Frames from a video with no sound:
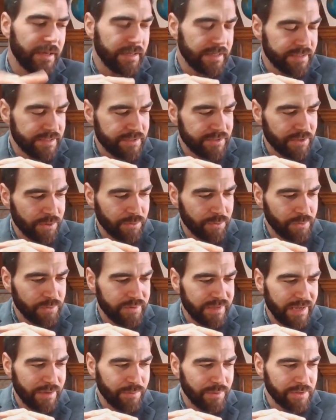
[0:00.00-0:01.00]
So
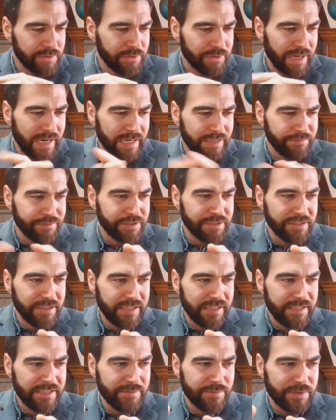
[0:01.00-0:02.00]
they will do
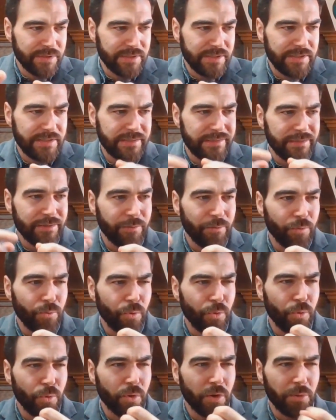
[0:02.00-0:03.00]
advertisements
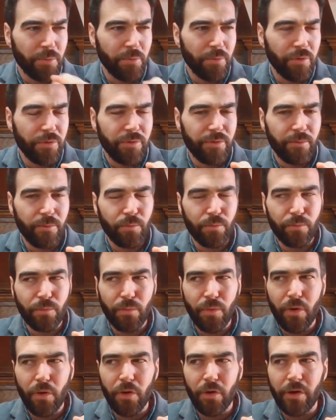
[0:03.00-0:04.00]
who are
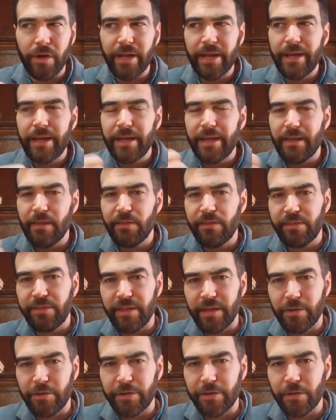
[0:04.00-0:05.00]
more
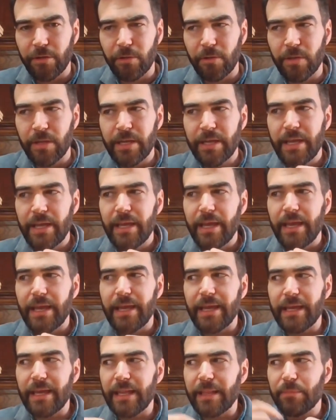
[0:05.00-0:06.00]
ethereal
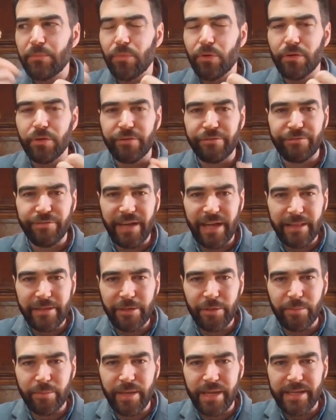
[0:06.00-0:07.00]
and more
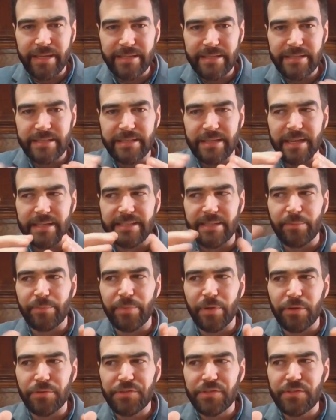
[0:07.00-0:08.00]
value-based as
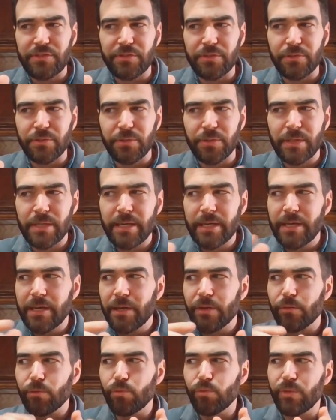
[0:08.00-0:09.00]
opposed to
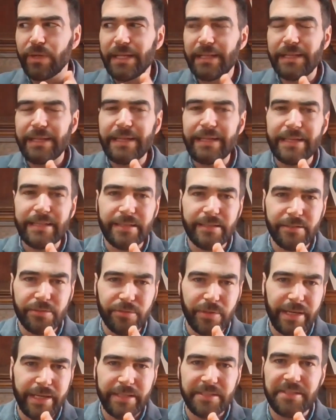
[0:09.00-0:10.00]
really
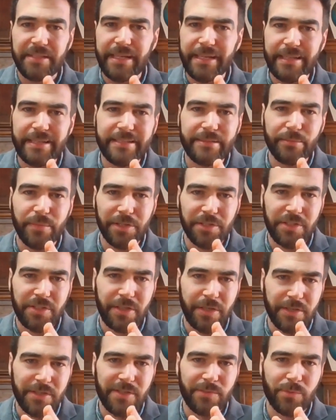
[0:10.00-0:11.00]
trying to get as much
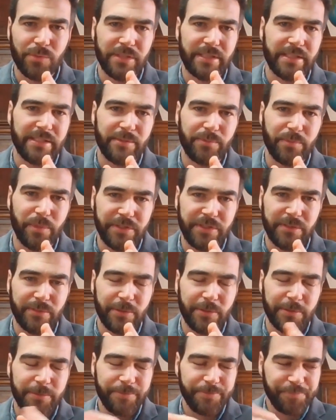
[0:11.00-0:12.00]
customers as
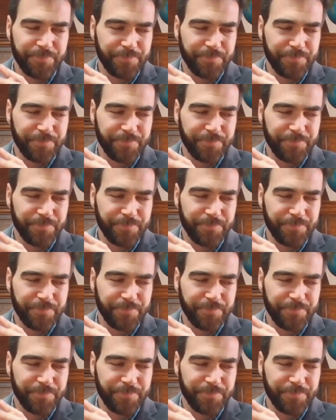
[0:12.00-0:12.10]
possible.